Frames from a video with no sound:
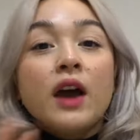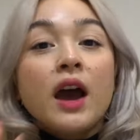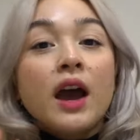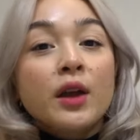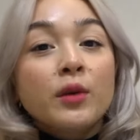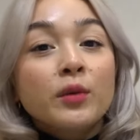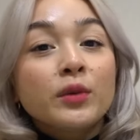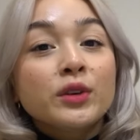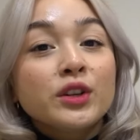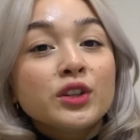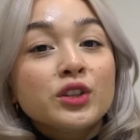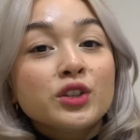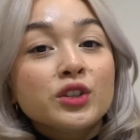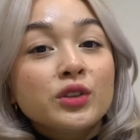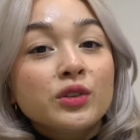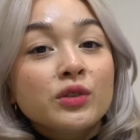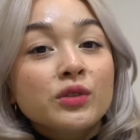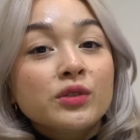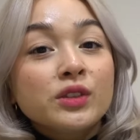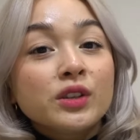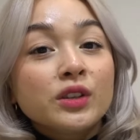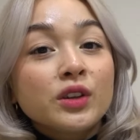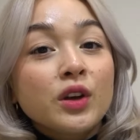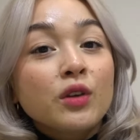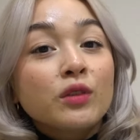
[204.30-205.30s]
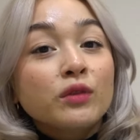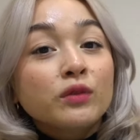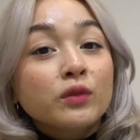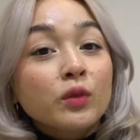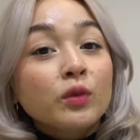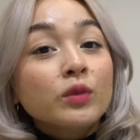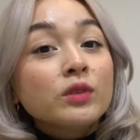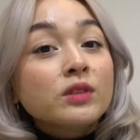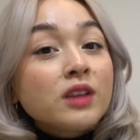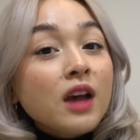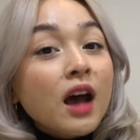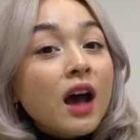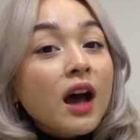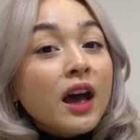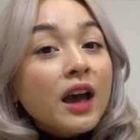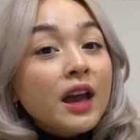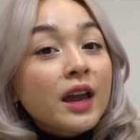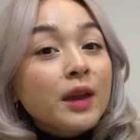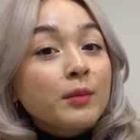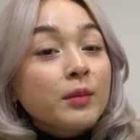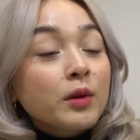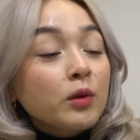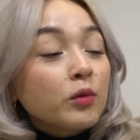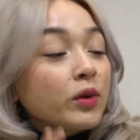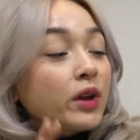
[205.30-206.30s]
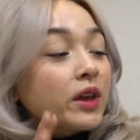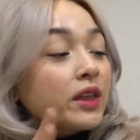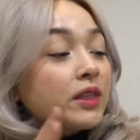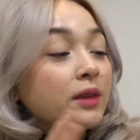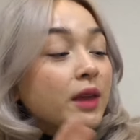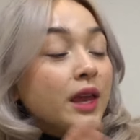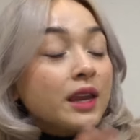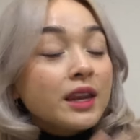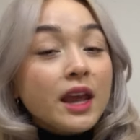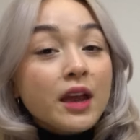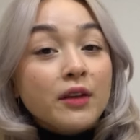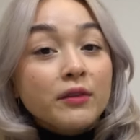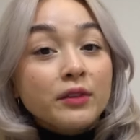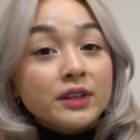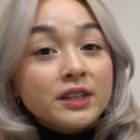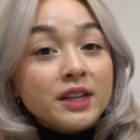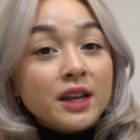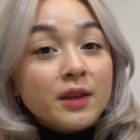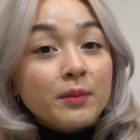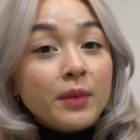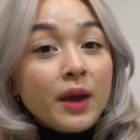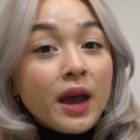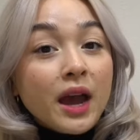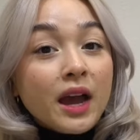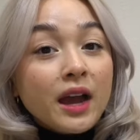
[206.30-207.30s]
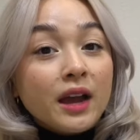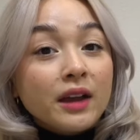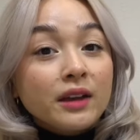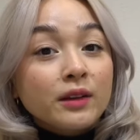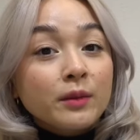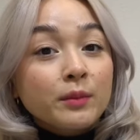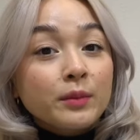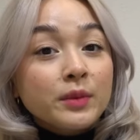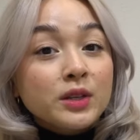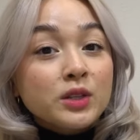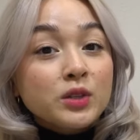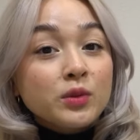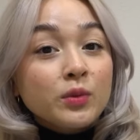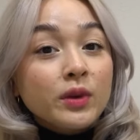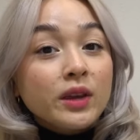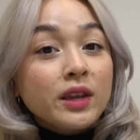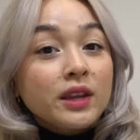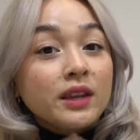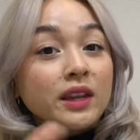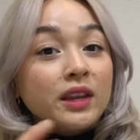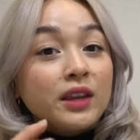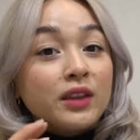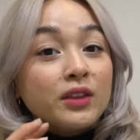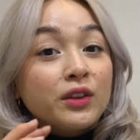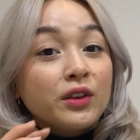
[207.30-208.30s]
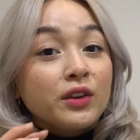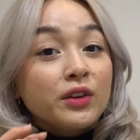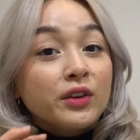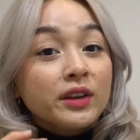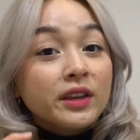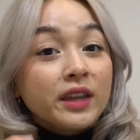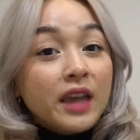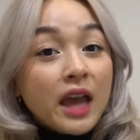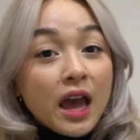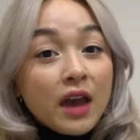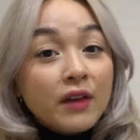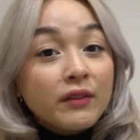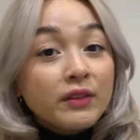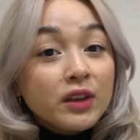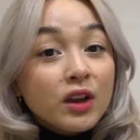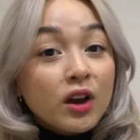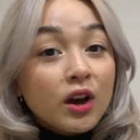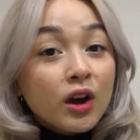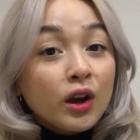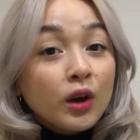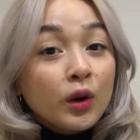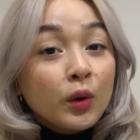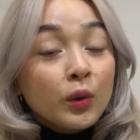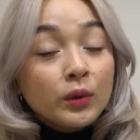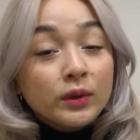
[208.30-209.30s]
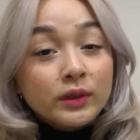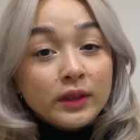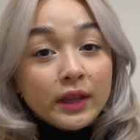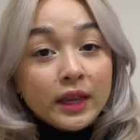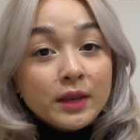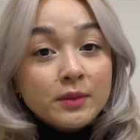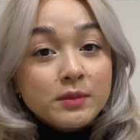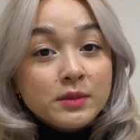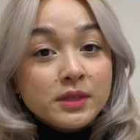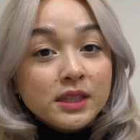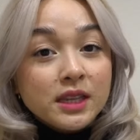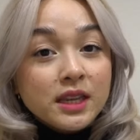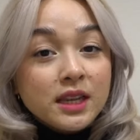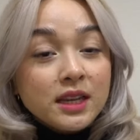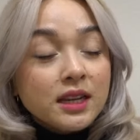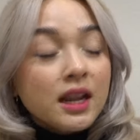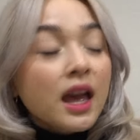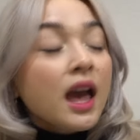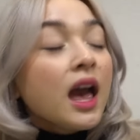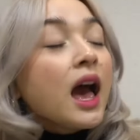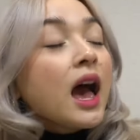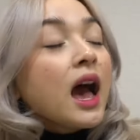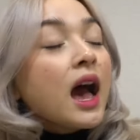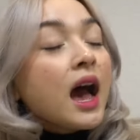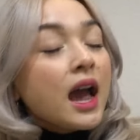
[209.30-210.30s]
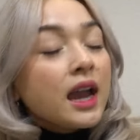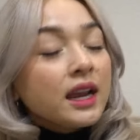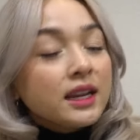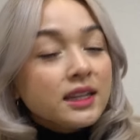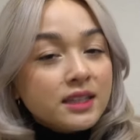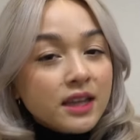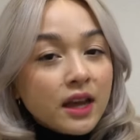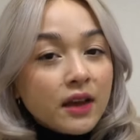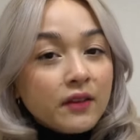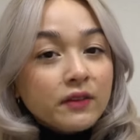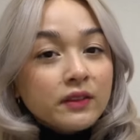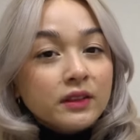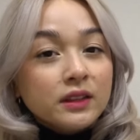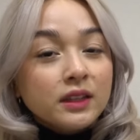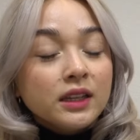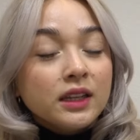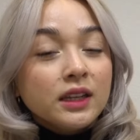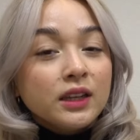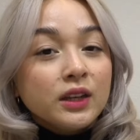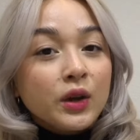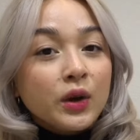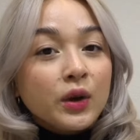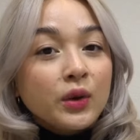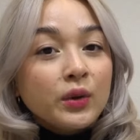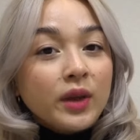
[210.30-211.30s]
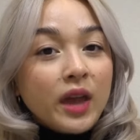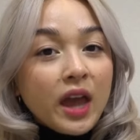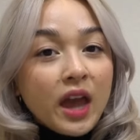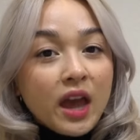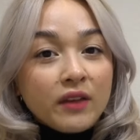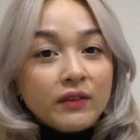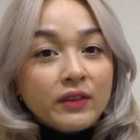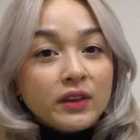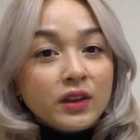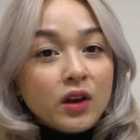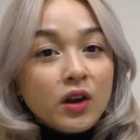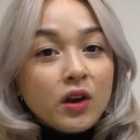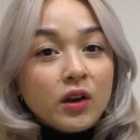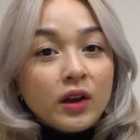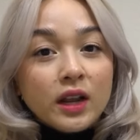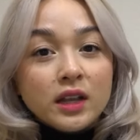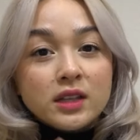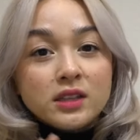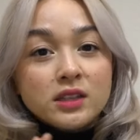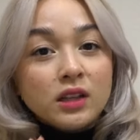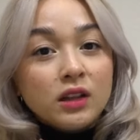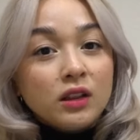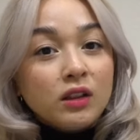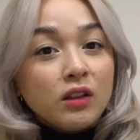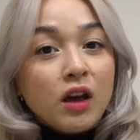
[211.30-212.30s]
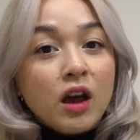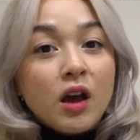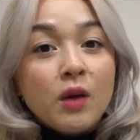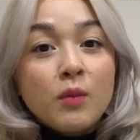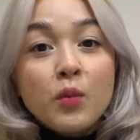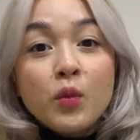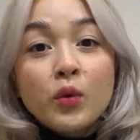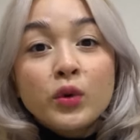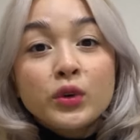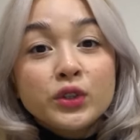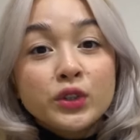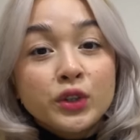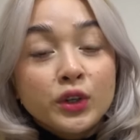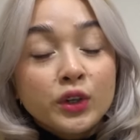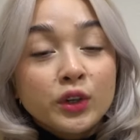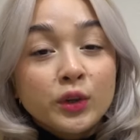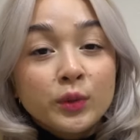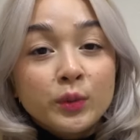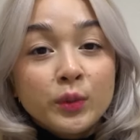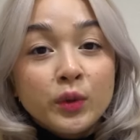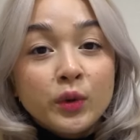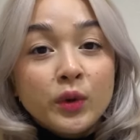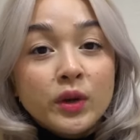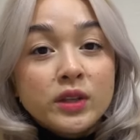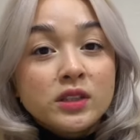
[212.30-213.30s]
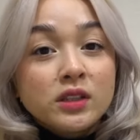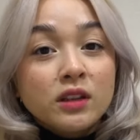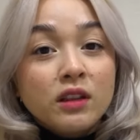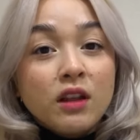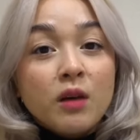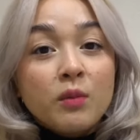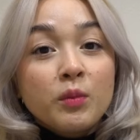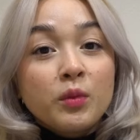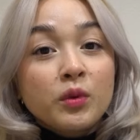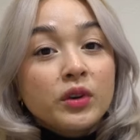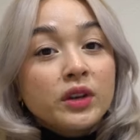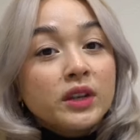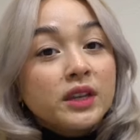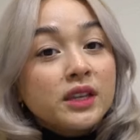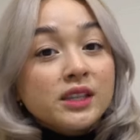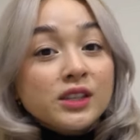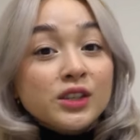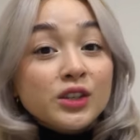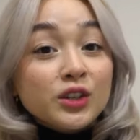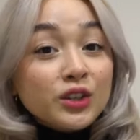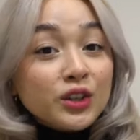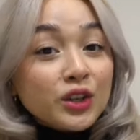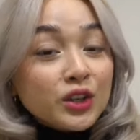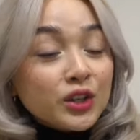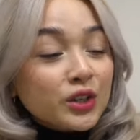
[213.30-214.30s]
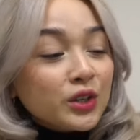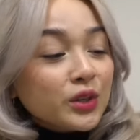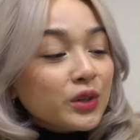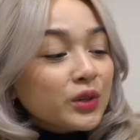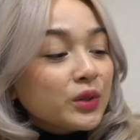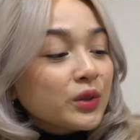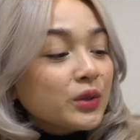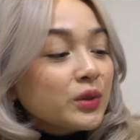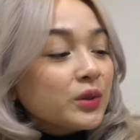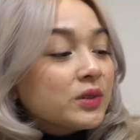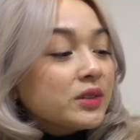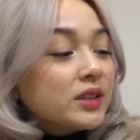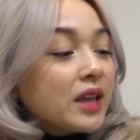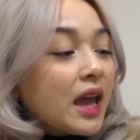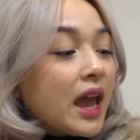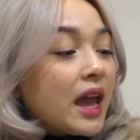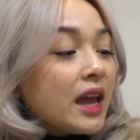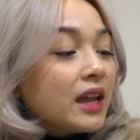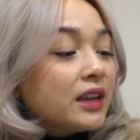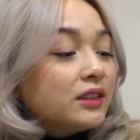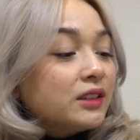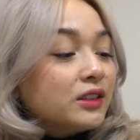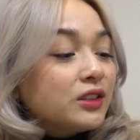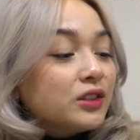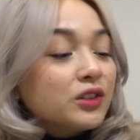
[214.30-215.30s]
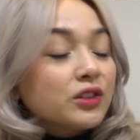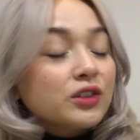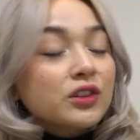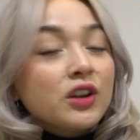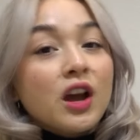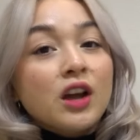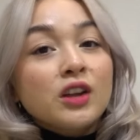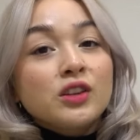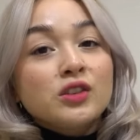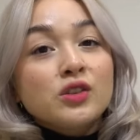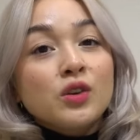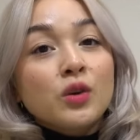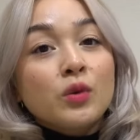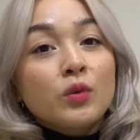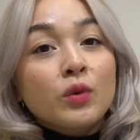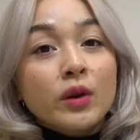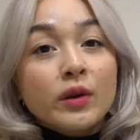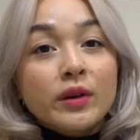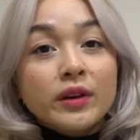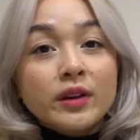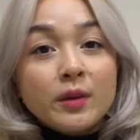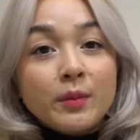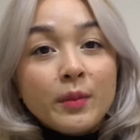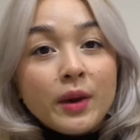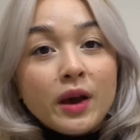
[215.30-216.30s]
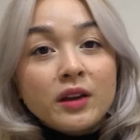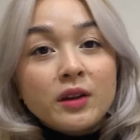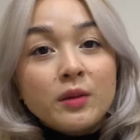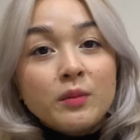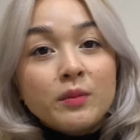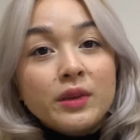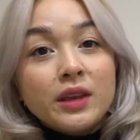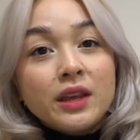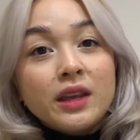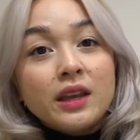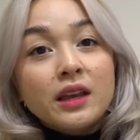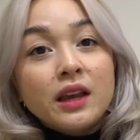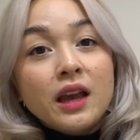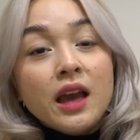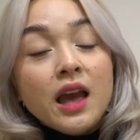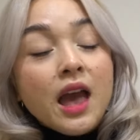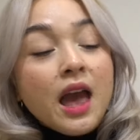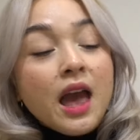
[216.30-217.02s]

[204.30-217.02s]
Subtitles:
I were to choose to go full time with an everyday bag between either Caviar or Lambskin, I definitely go Caviar. It's a lot more durable, it's a lot more easier to use, and you're not so worried about it being